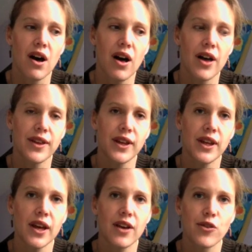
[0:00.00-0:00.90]
I
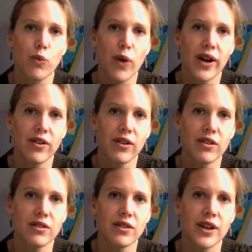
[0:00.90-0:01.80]
think as a
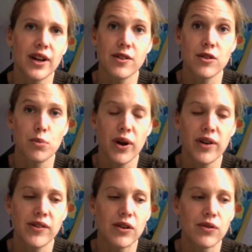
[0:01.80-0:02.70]
writer and as a
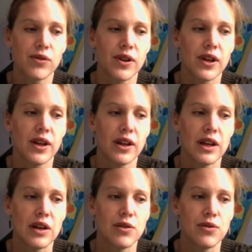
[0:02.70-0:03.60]
depressive,
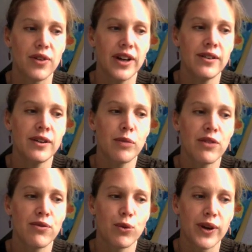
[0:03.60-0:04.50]
finding my
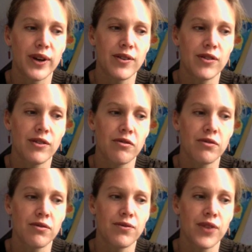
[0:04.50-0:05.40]
voice,
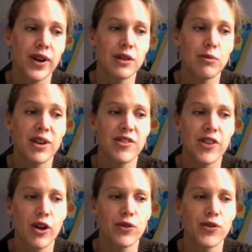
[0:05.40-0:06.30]
finding
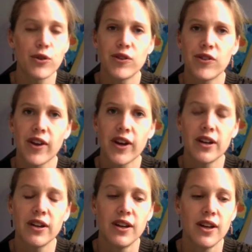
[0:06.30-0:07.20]
myself, so to
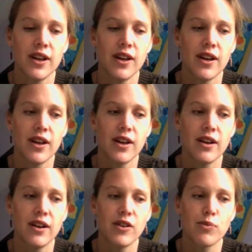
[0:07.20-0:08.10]
say,
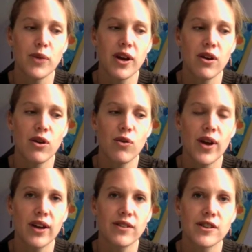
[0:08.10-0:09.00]
is my own
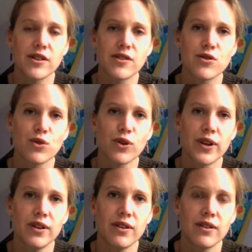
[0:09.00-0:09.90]
exodus
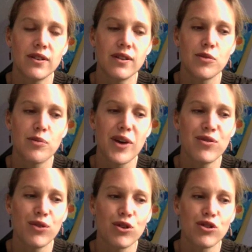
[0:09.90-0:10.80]
story, is my
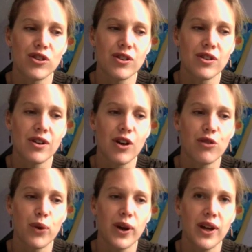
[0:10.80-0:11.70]
version
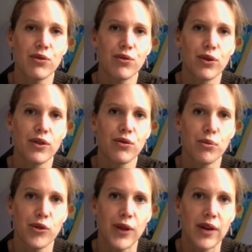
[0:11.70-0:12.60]
of breaking free from
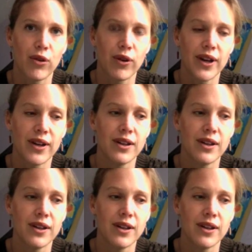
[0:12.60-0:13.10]
slavery,